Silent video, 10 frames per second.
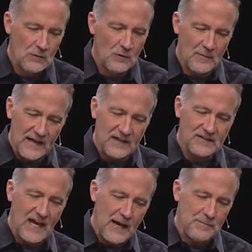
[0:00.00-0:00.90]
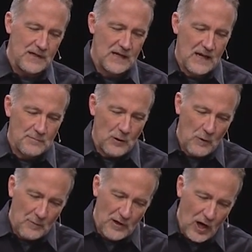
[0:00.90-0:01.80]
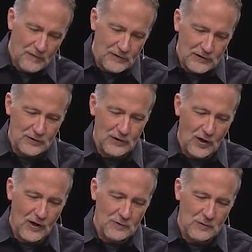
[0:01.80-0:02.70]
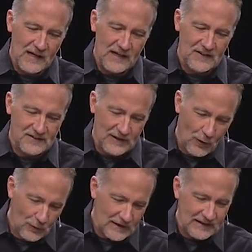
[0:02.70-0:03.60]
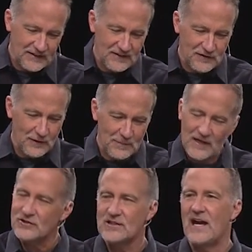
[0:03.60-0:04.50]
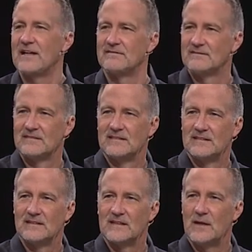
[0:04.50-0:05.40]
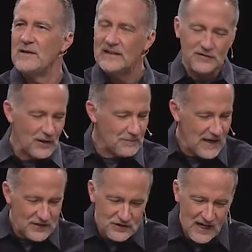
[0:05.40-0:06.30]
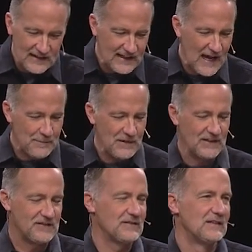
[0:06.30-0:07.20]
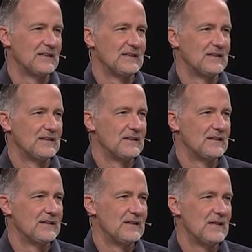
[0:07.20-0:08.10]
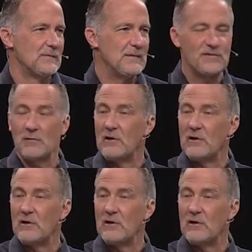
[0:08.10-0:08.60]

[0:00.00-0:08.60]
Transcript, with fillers: will make us happy. But what we often learn the hard way is that holiness is our best shot. I mean, it is our best shot at happiness. People say,